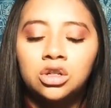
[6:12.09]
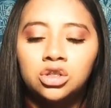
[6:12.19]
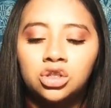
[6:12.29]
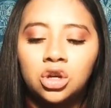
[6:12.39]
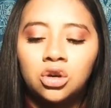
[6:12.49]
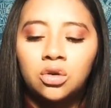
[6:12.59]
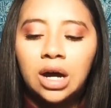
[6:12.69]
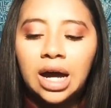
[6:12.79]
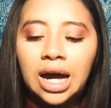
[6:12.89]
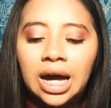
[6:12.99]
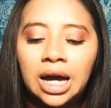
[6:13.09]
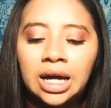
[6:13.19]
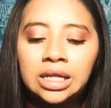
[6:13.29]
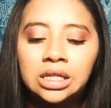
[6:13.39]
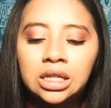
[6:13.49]
So
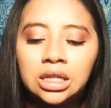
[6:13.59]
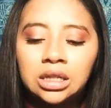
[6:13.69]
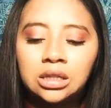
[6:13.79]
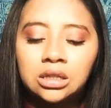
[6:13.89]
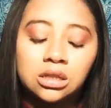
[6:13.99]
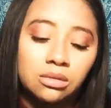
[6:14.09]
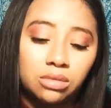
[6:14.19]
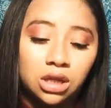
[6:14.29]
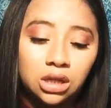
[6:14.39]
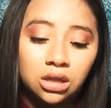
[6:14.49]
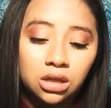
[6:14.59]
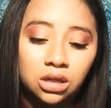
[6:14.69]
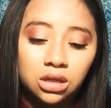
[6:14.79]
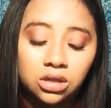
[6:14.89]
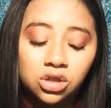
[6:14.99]
I did something.
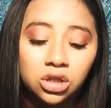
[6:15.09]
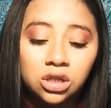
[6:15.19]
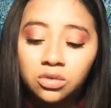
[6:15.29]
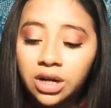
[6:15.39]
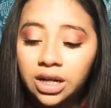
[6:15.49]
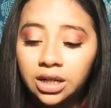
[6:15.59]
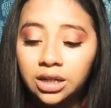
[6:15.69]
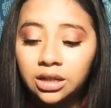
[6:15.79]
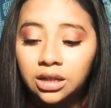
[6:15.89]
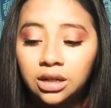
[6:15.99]
So this is what I did.